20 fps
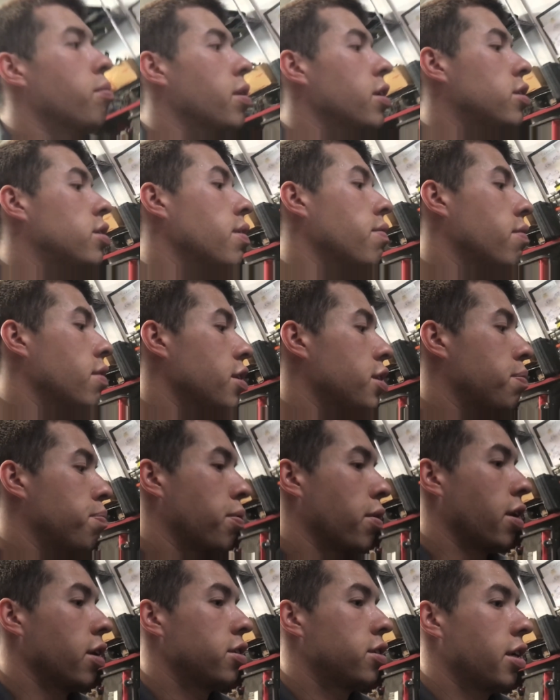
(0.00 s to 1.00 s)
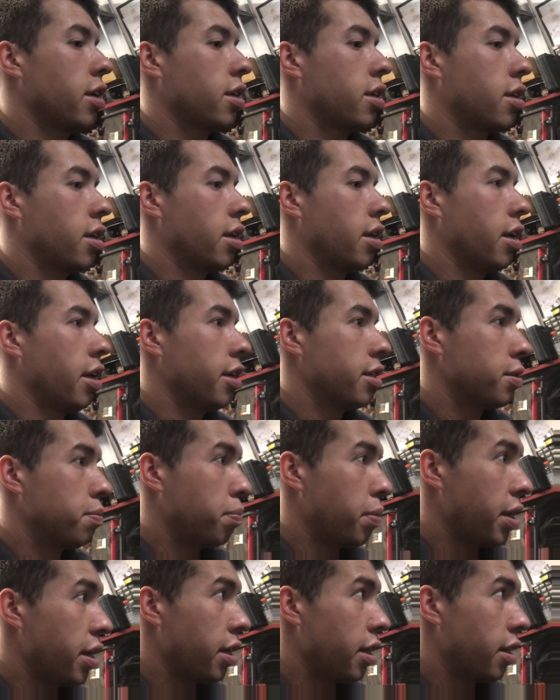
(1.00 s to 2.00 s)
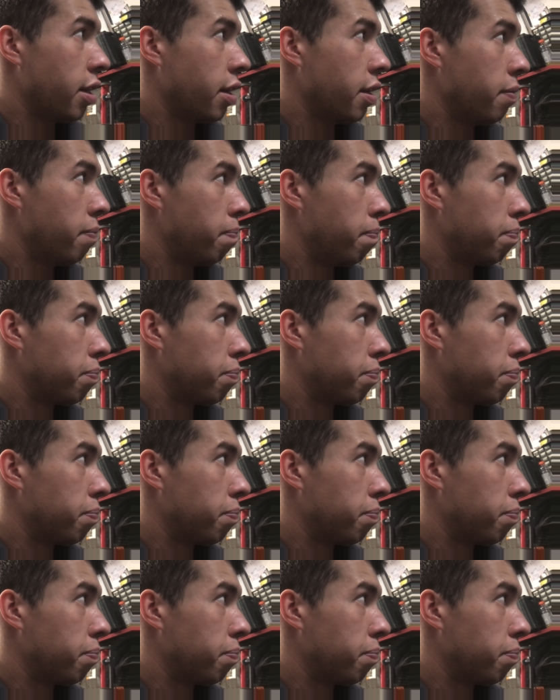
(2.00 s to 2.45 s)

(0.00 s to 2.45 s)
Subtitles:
much of this project has been,